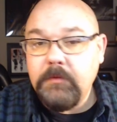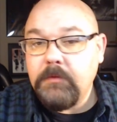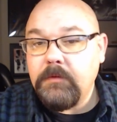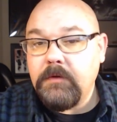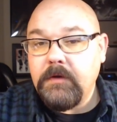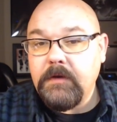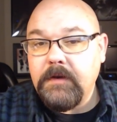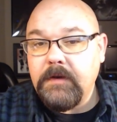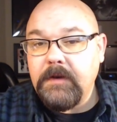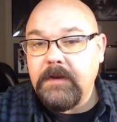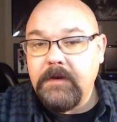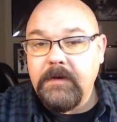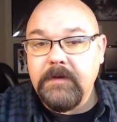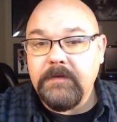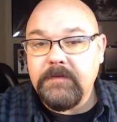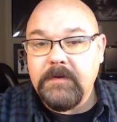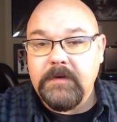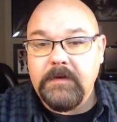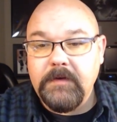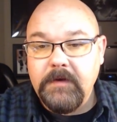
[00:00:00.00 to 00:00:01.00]
needing
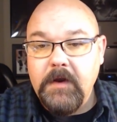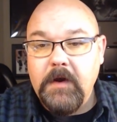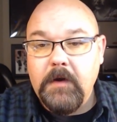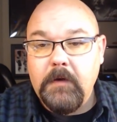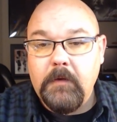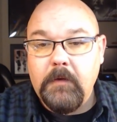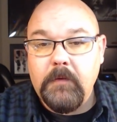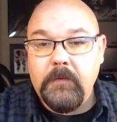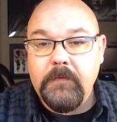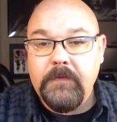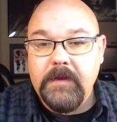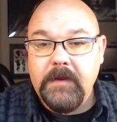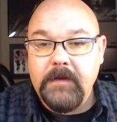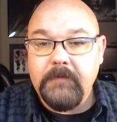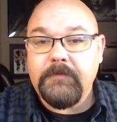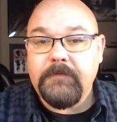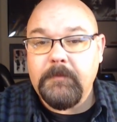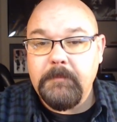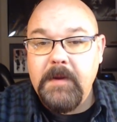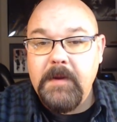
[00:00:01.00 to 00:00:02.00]
to know the
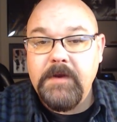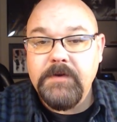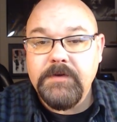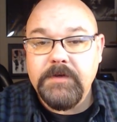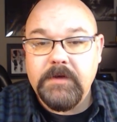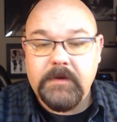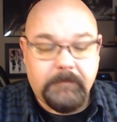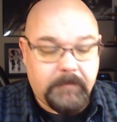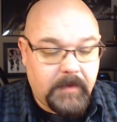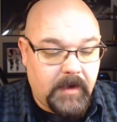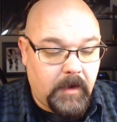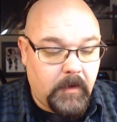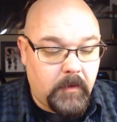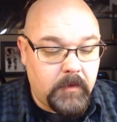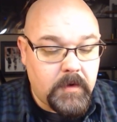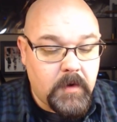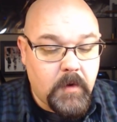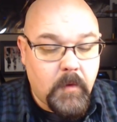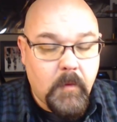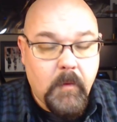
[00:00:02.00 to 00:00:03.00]
information
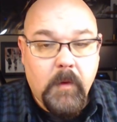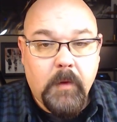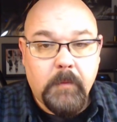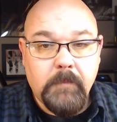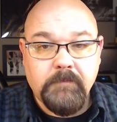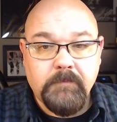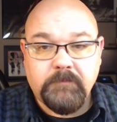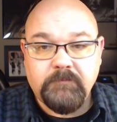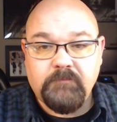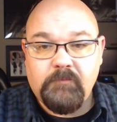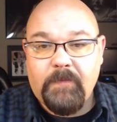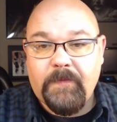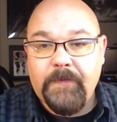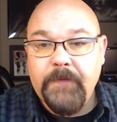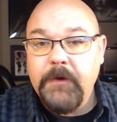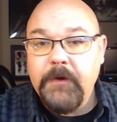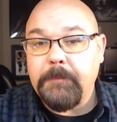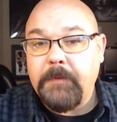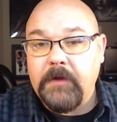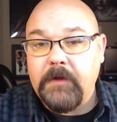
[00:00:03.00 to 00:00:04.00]
about
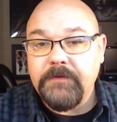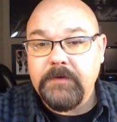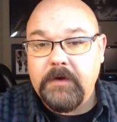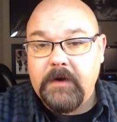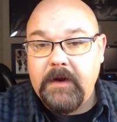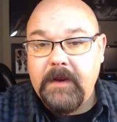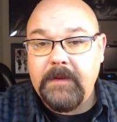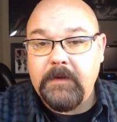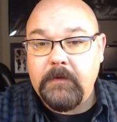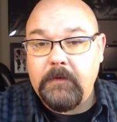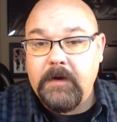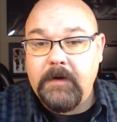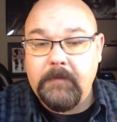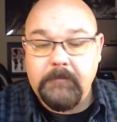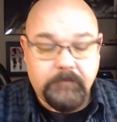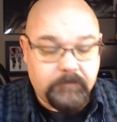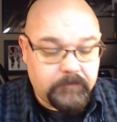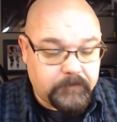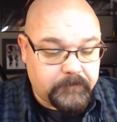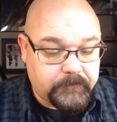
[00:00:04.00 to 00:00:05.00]
your Pulsar Halo Hub.